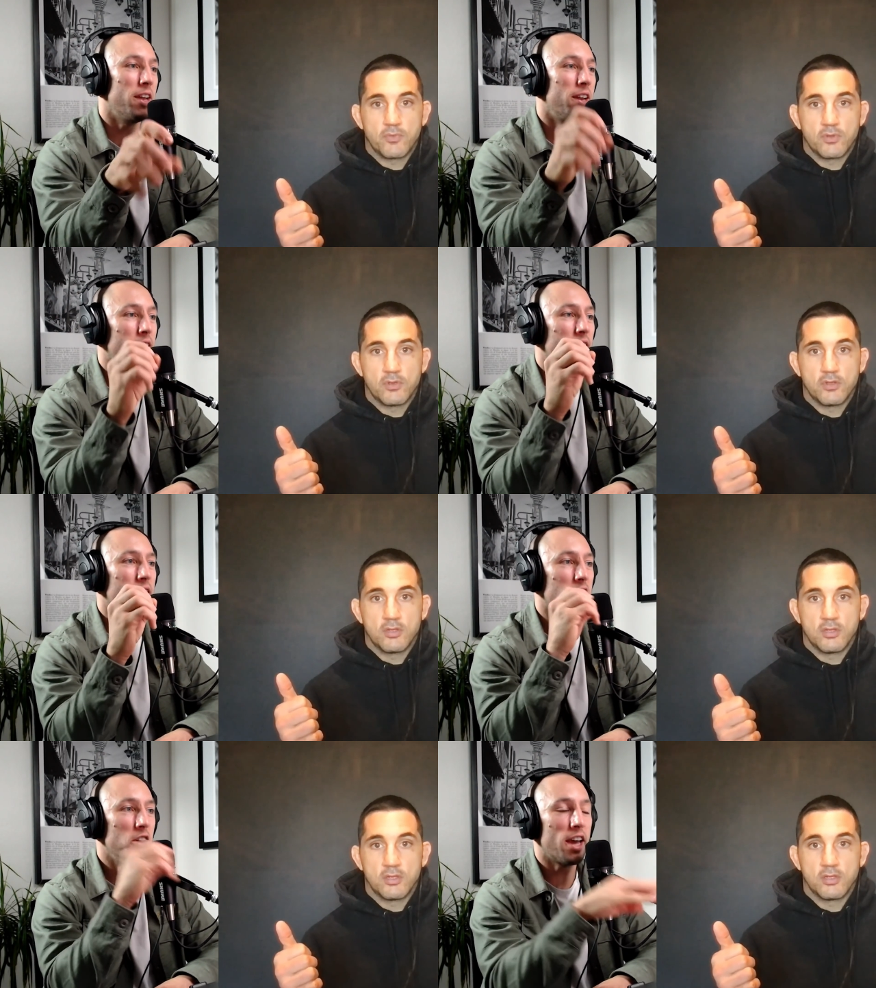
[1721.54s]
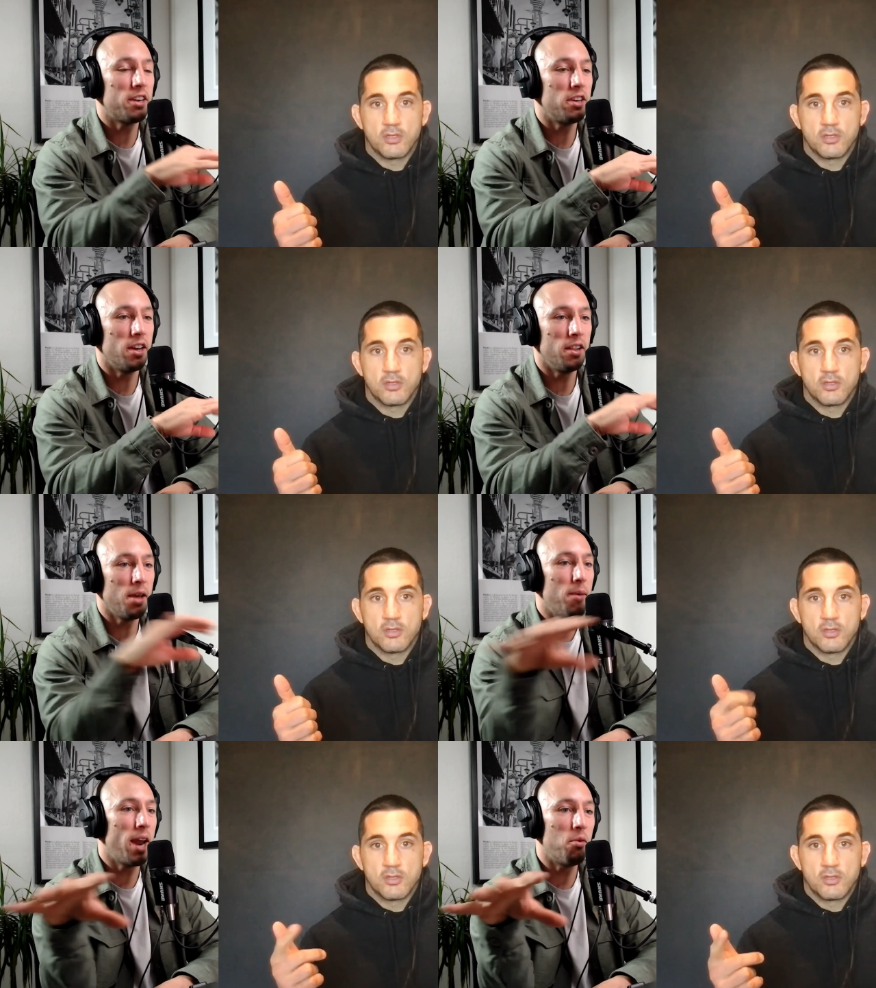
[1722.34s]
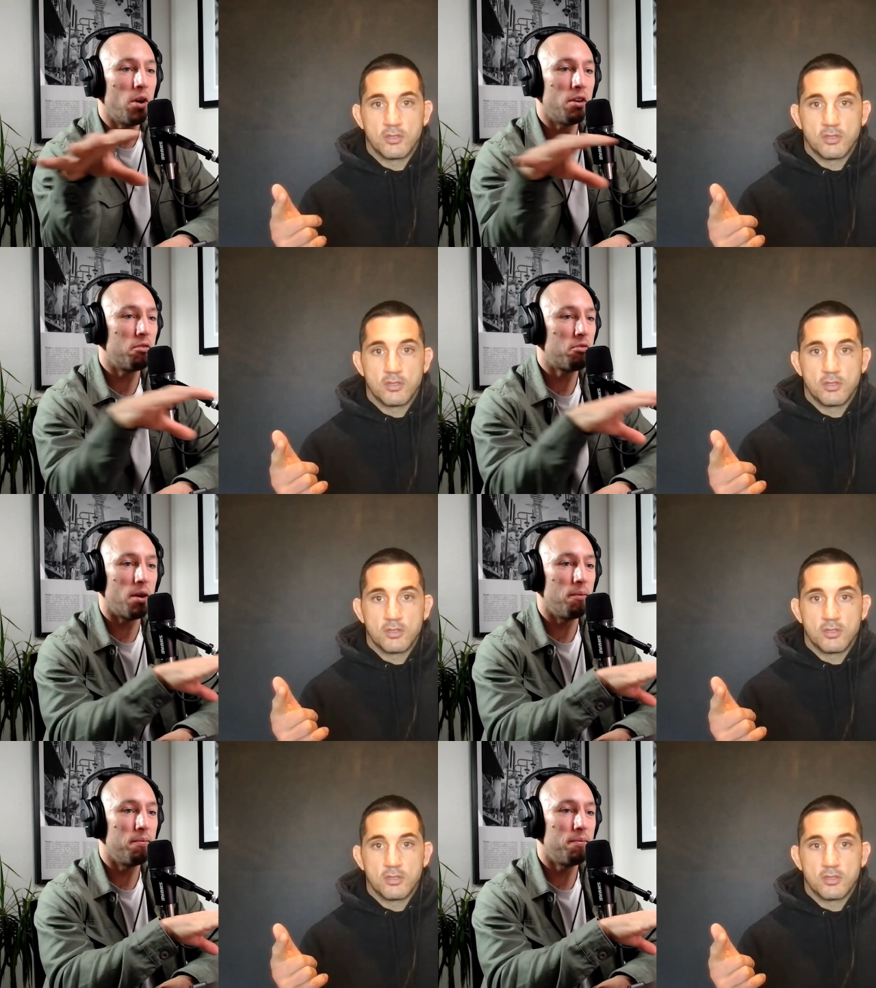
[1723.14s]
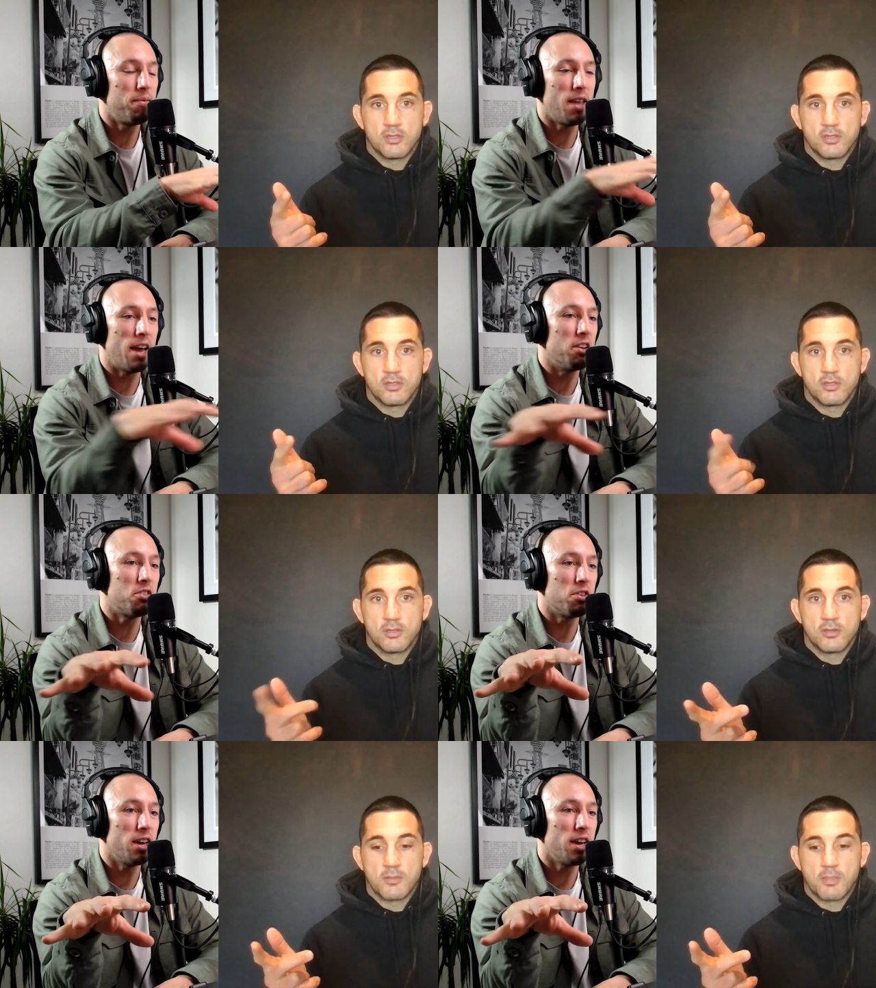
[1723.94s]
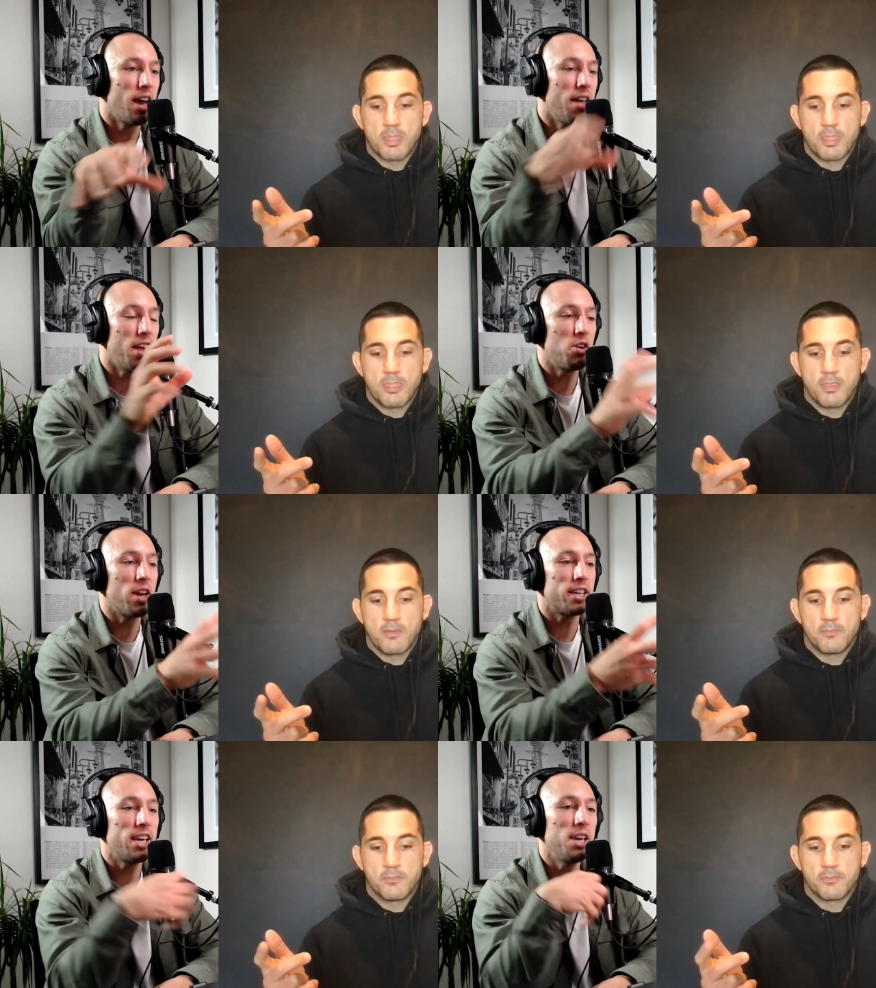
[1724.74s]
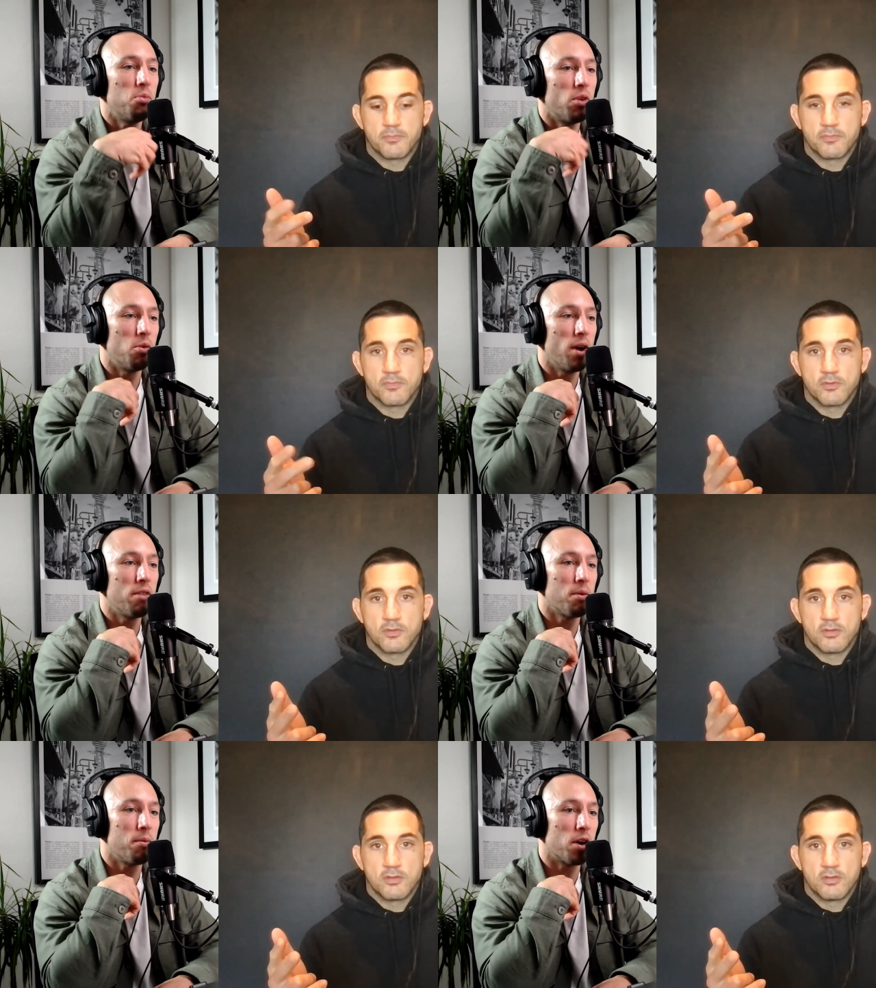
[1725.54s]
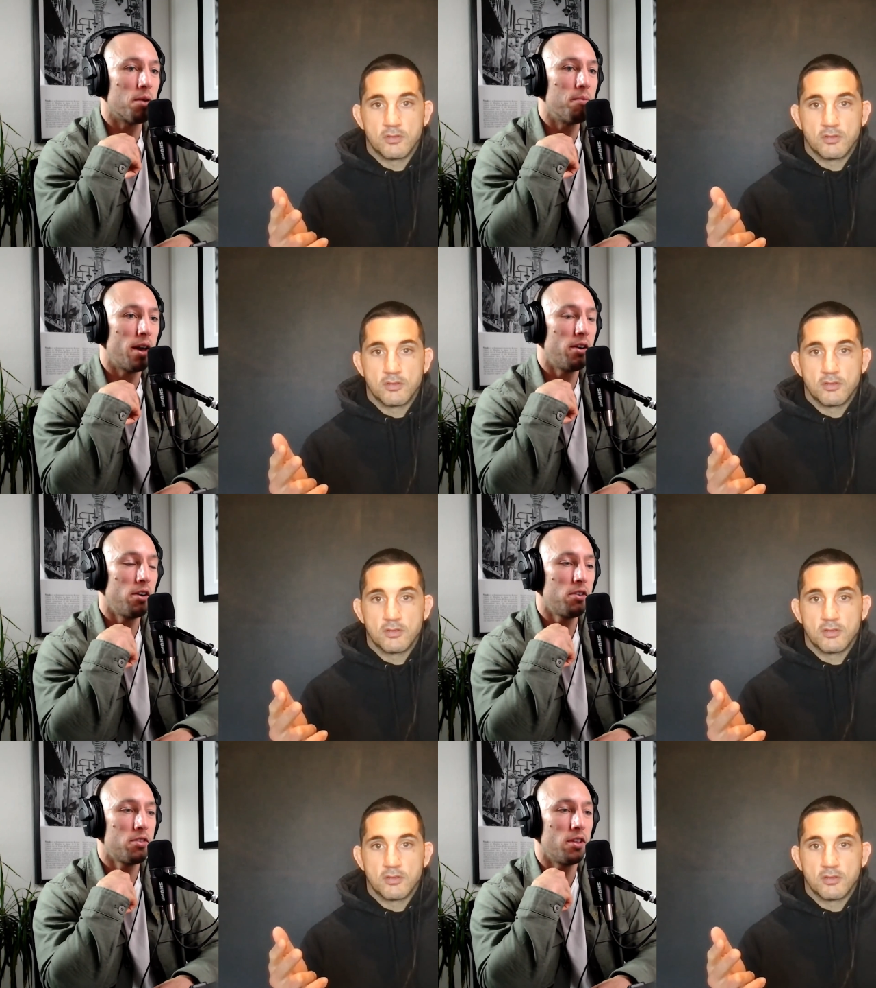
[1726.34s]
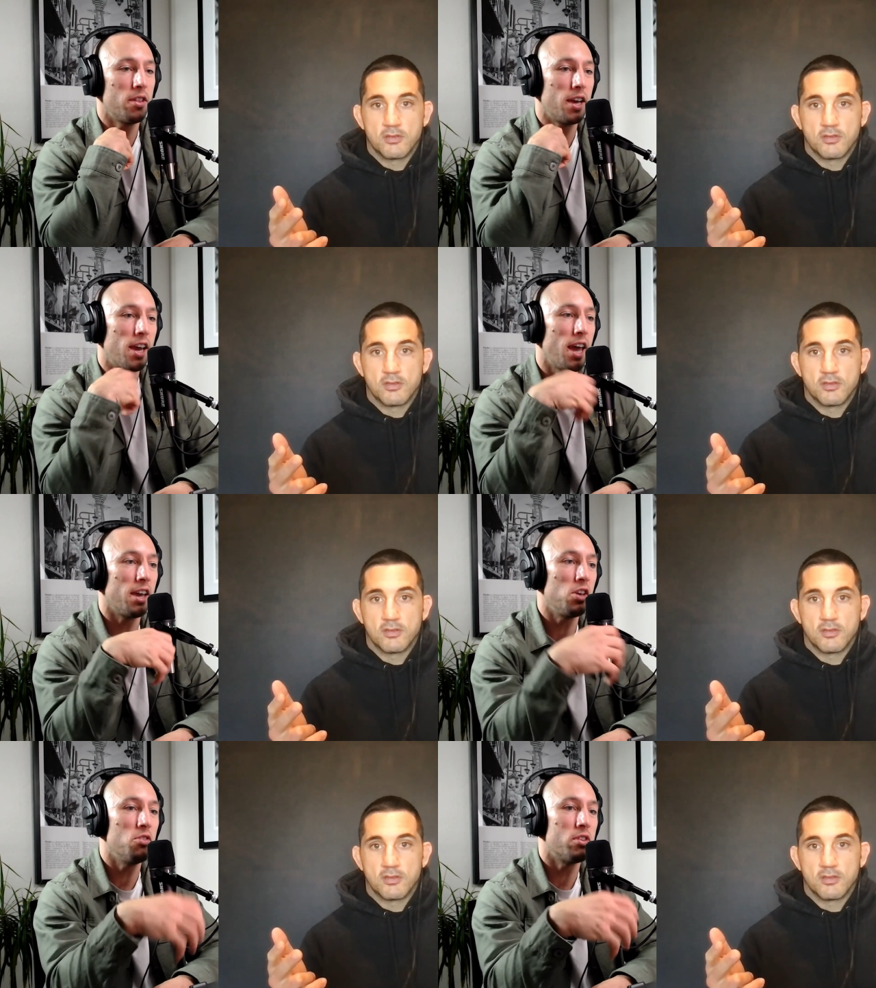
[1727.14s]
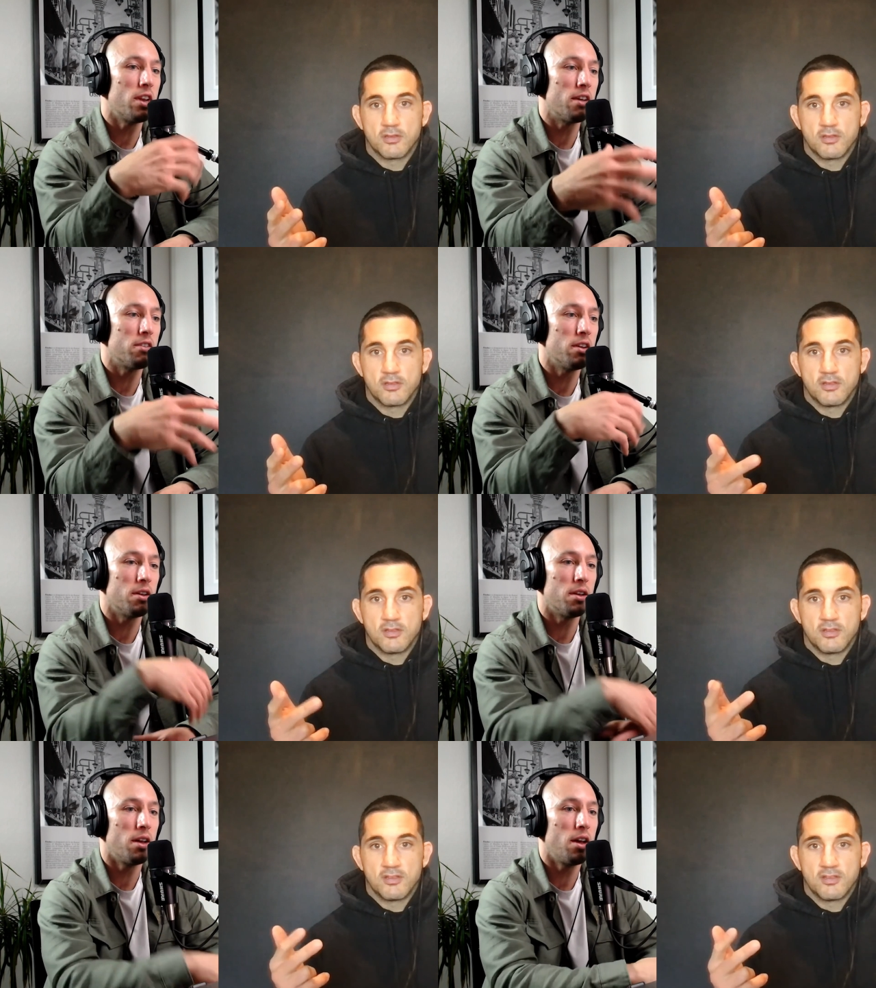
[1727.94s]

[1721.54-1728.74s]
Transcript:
Speaker 1: it. You get to eliminate one from the industry, and then you get to keep one away from your competitors so that they can't use it as a,